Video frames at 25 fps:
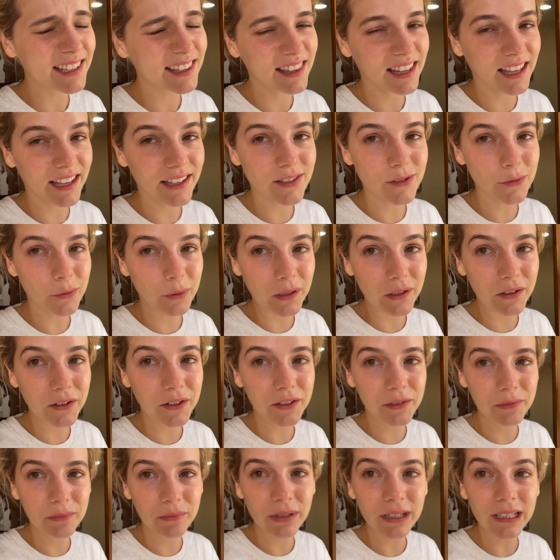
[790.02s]
That's
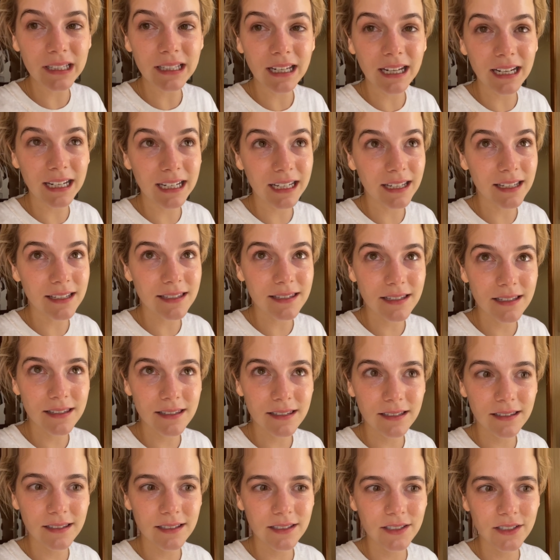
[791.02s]
weird, but I guess
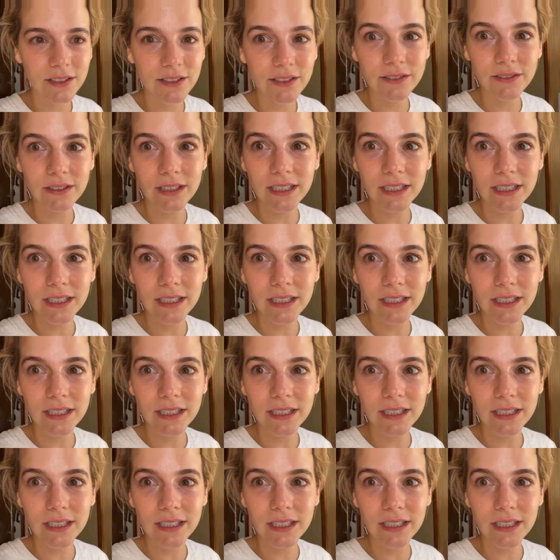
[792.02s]
it's on the to-do